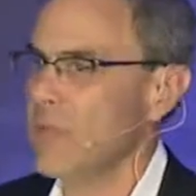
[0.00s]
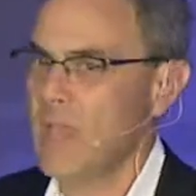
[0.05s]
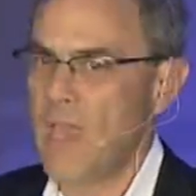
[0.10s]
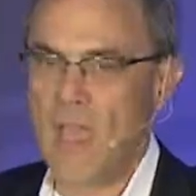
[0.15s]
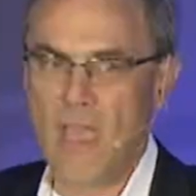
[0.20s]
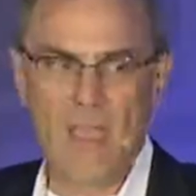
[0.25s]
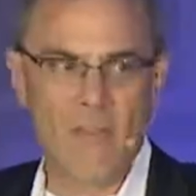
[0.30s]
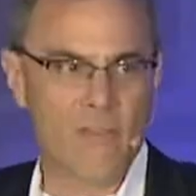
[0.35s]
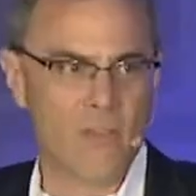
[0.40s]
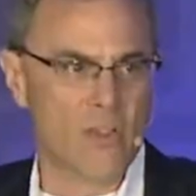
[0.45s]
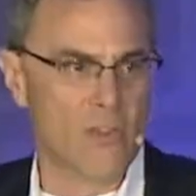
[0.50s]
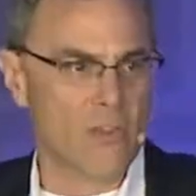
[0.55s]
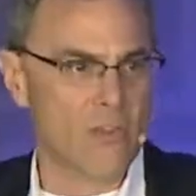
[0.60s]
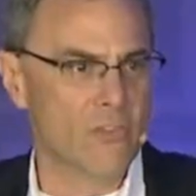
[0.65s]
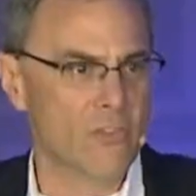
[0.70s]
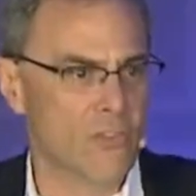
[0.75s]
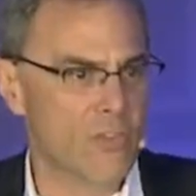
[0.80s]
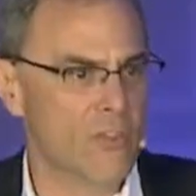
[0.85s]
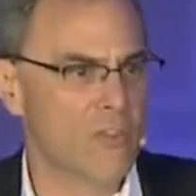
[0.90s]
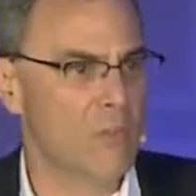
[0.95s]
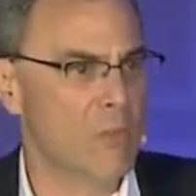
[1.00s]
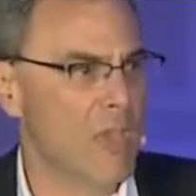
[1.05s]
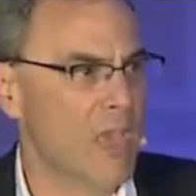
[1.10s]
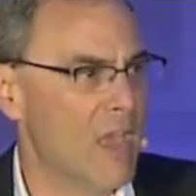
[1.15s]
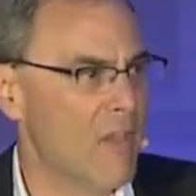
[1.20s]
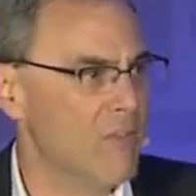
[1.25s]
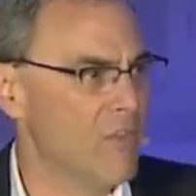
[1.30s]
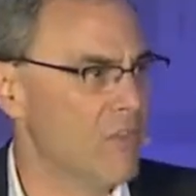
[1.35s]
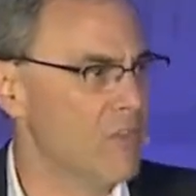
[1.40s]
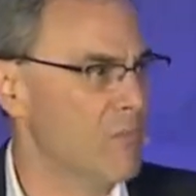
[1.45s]
behaviors, these
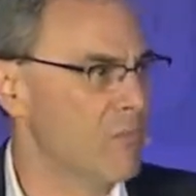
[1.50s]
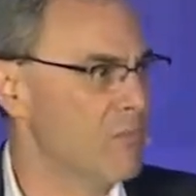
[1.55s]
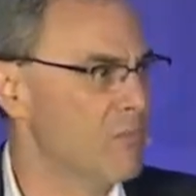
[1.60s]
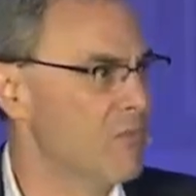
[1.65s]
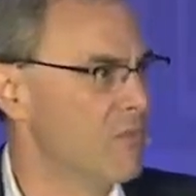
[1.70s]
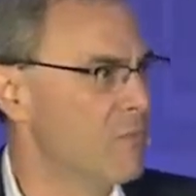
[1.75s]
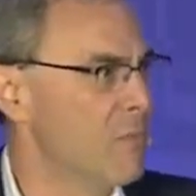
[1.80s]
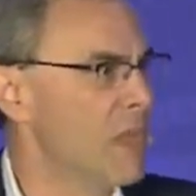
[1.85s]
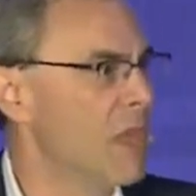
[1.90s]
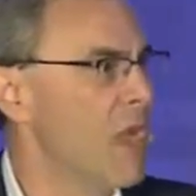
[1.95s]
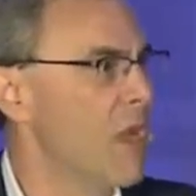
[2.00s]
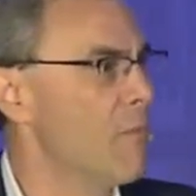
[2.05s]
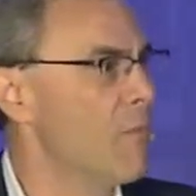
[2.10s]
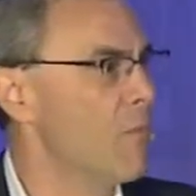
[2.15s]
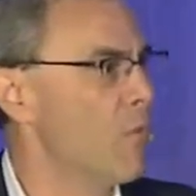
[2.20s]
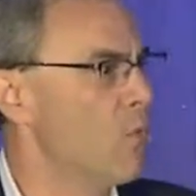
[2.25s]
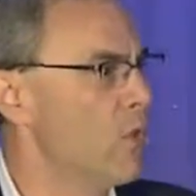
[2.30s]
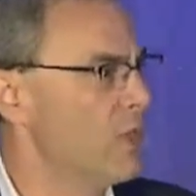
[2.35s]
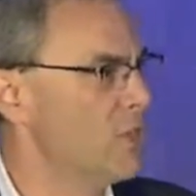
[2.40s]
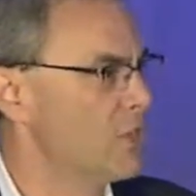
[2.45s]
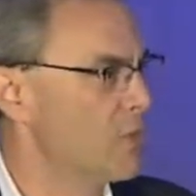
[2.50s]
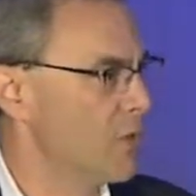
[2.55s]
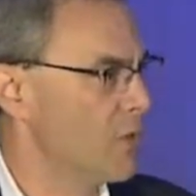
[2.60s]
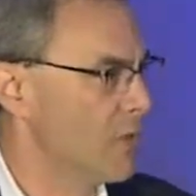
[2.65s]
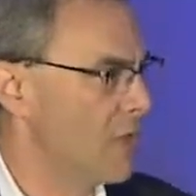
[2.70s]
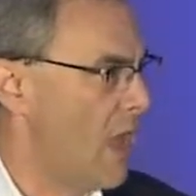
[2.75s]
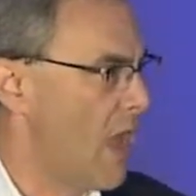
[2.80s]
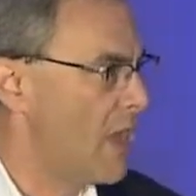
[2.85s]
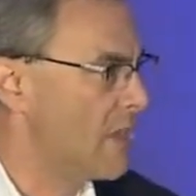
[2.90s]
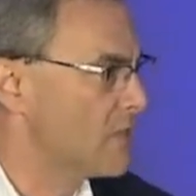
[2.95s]
behaviors become
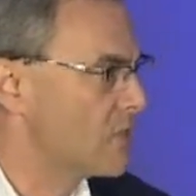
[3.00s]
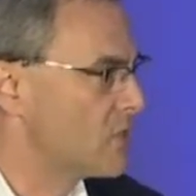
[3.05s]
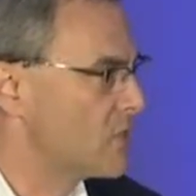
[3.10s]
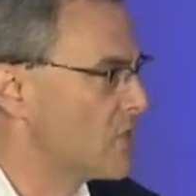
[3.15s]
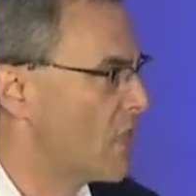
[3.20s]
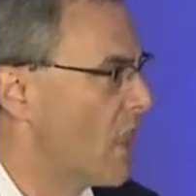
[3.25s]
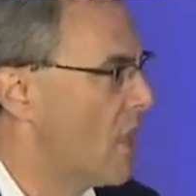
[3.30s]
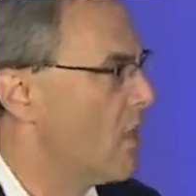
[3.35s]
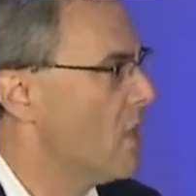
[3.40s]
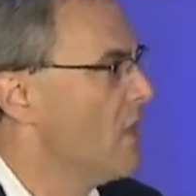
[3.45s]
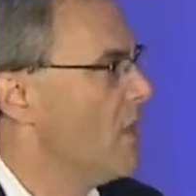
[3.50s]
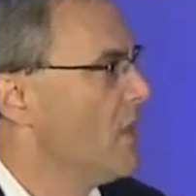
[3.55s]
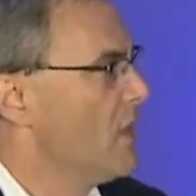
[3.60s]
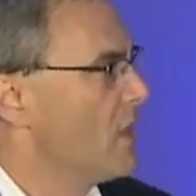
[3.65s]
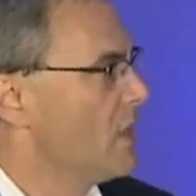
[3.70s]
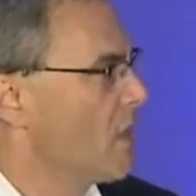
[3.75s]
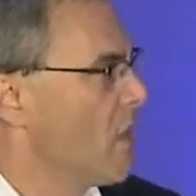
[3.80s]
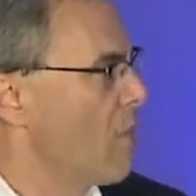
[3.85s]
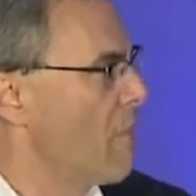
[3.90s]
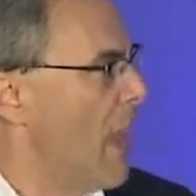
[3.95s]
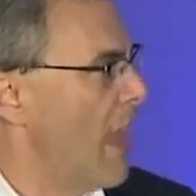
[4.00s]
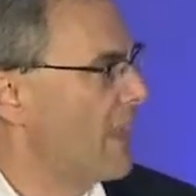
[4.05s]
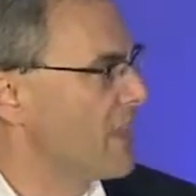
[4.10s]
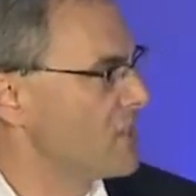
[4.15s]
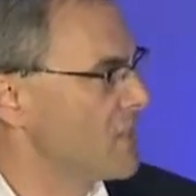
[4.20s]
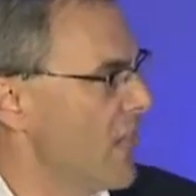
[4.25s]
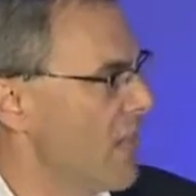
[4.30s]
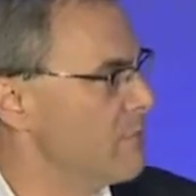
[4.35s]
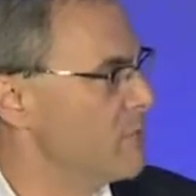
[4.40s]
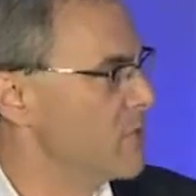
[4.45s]
ritualized. So go back in
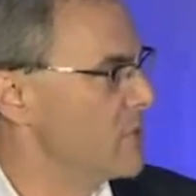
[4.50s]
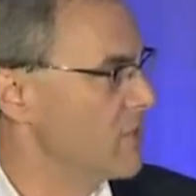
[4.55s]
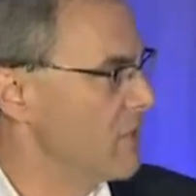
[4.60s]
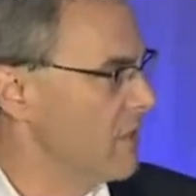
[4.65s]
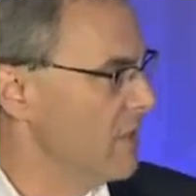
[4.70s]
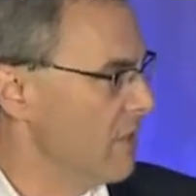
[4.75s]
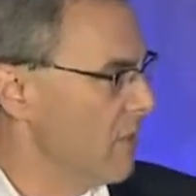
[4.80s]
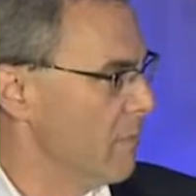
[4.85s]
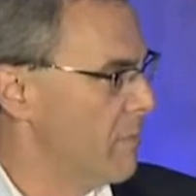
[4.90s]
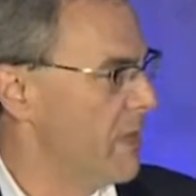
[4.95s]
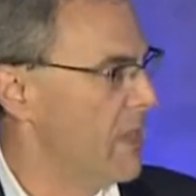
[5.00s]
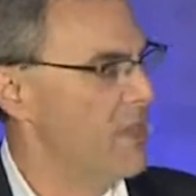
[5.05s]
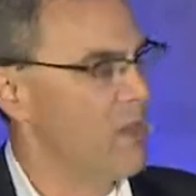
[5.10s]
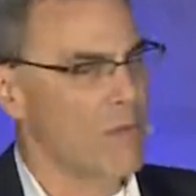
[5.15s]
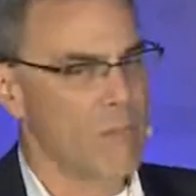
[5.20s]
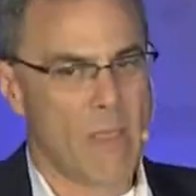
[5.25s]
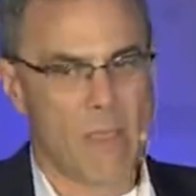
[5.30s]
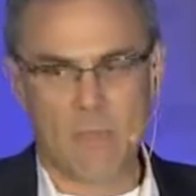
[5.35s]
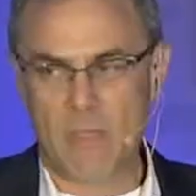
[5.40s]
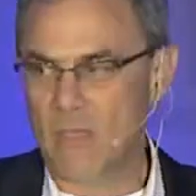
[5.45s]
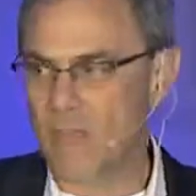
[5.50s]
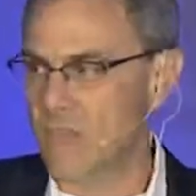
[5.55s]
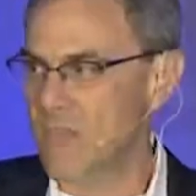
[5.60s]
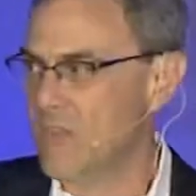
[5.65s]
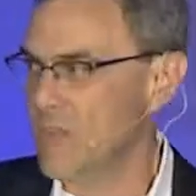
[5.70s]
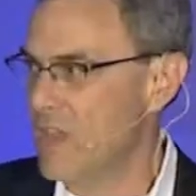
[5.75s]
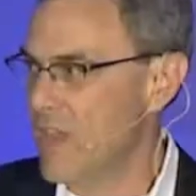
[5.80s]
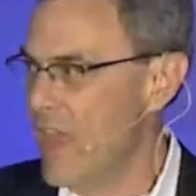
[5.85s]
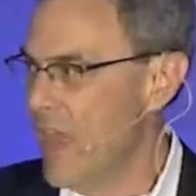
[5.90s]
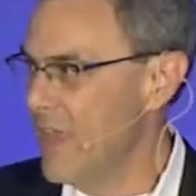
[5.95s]
time just a little bit, or maybe even
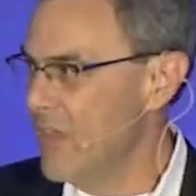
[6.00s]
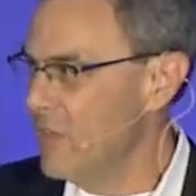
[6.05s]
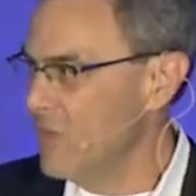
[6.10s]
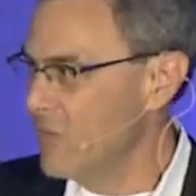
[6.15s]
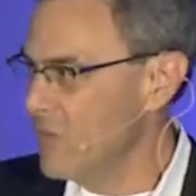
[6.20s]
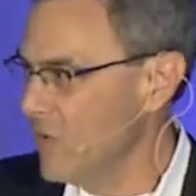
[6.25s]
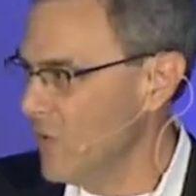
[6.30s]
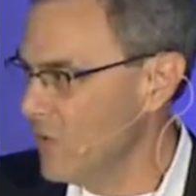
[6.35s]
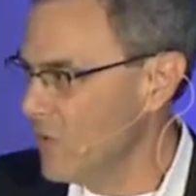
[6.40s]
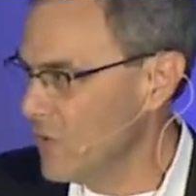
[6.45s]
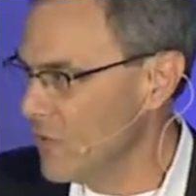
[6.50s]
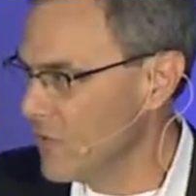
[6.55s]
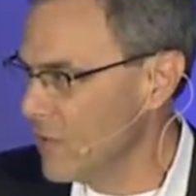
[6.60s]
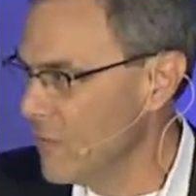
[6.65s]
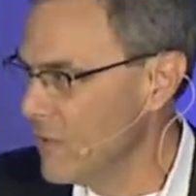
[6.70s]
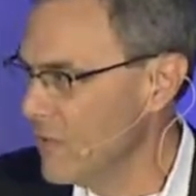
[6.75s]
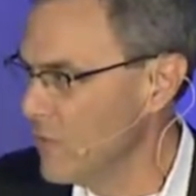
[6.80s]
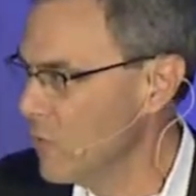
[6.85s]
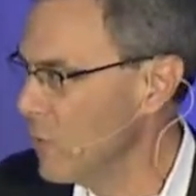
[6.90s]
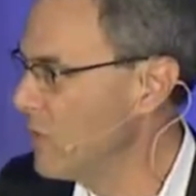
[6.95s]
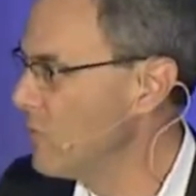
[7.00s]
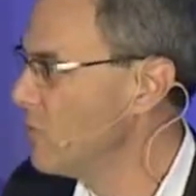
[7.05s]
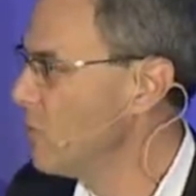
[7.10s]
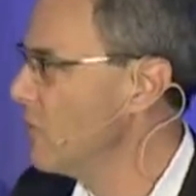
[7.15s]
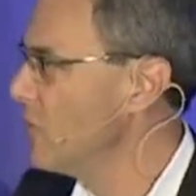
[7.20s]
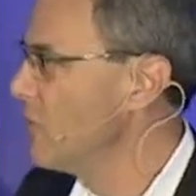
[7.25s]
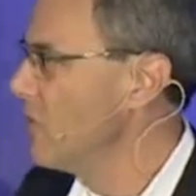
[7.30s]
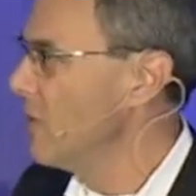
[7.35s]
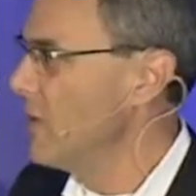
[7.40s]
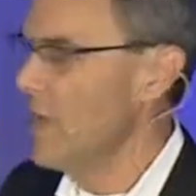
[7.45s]
today, you still do some of these
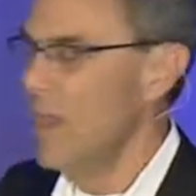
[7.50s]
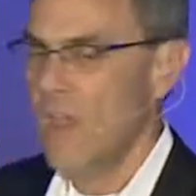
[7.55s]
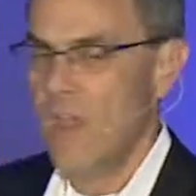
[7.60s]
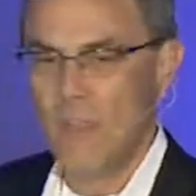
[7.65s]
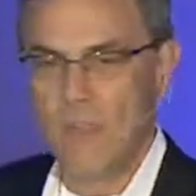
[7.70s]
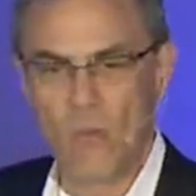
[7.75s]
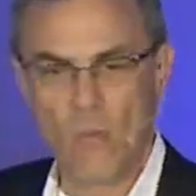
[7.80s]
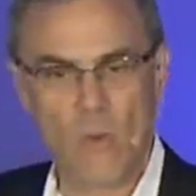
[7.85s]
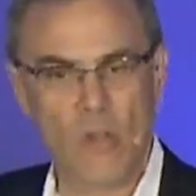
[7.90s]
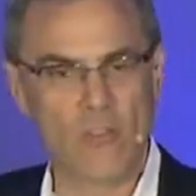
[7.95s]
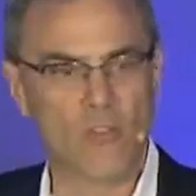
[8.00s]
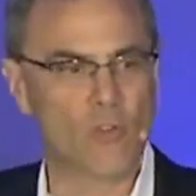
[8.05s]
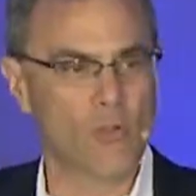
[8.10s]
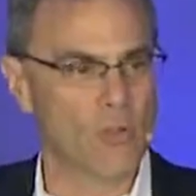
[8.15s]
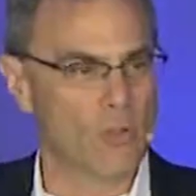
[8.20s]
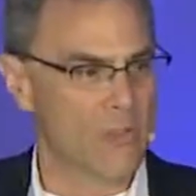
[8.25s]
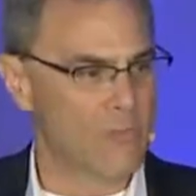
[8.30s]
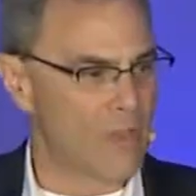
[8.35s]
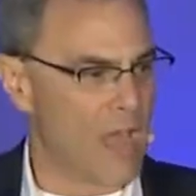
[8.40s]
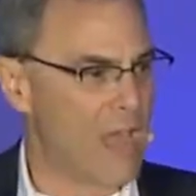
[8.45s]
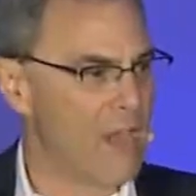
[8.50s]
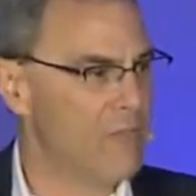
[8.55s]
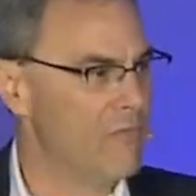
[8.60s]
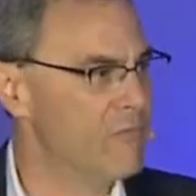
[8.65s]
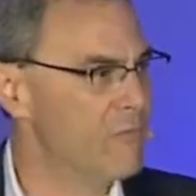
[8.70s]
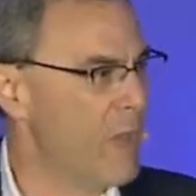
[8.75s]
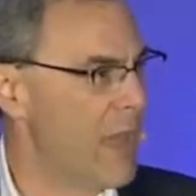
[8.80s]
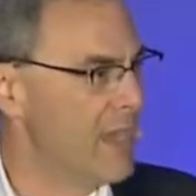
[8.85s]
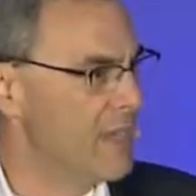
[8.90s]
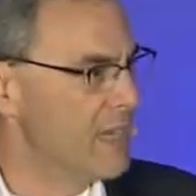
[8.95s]
rituals. The ritual of kind
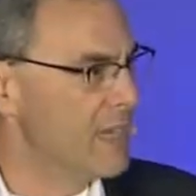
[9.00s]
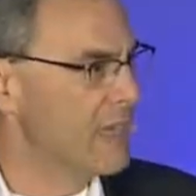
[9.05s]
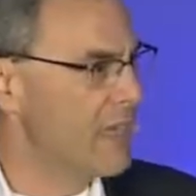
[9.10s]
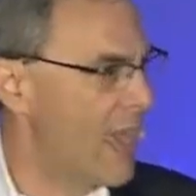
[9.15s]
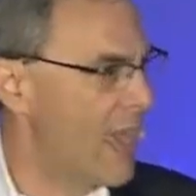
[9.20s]
of bending